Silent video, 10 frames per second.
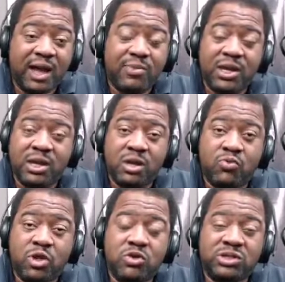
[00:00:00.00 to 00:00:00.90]
I mean,
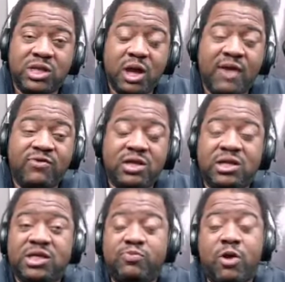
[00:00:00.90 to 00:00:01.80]
when you see
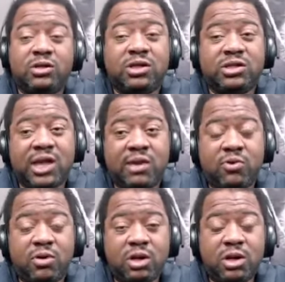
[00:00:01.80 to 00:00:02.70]
everything he's brought to the table,